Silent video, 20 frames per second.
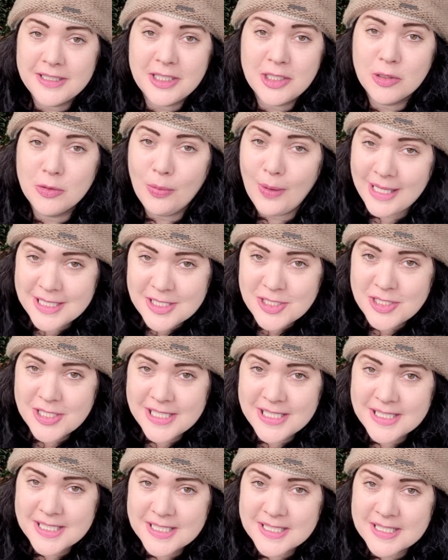
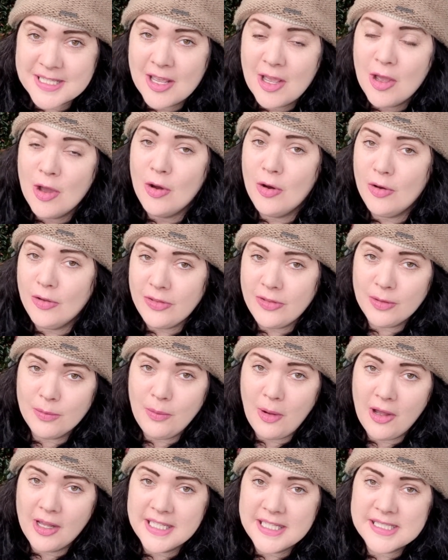questions.
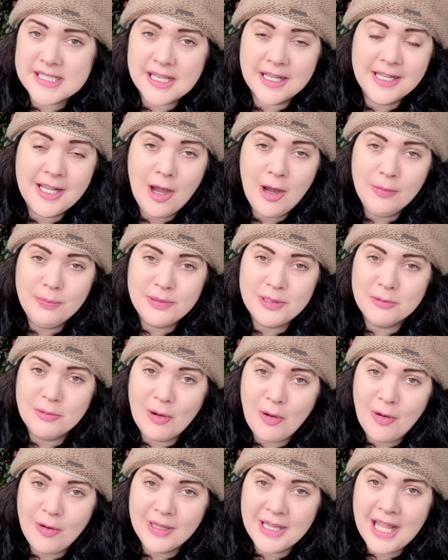Otherwise, I hope you
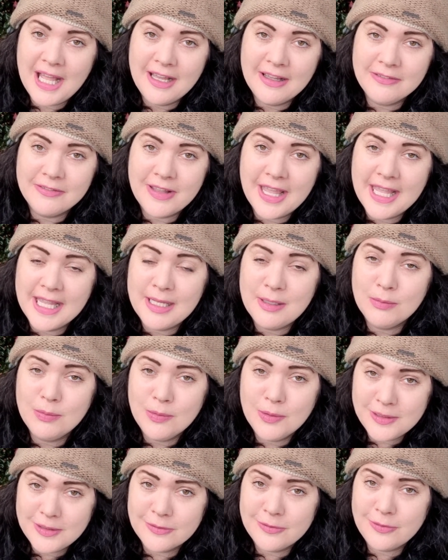all have a
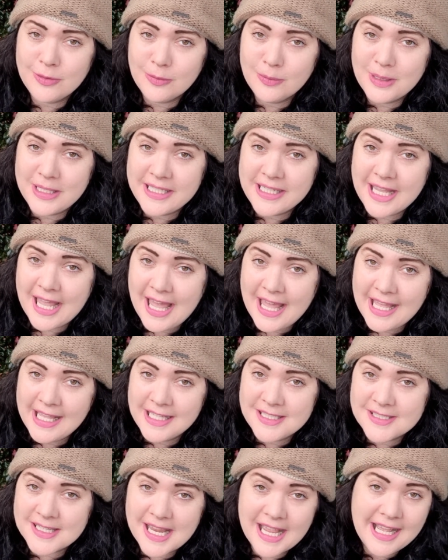wonderful week
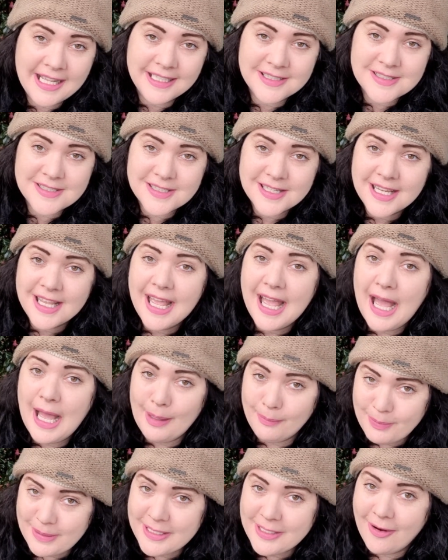ahead and
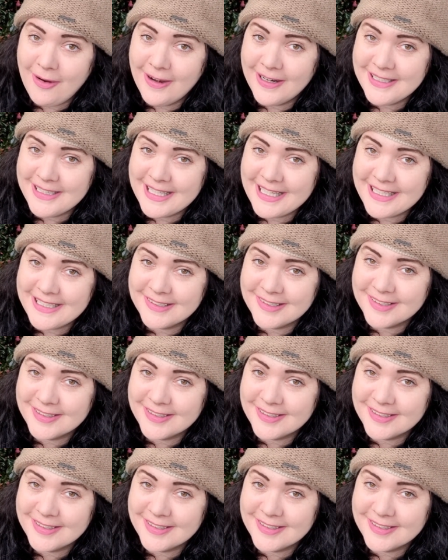happy gardening.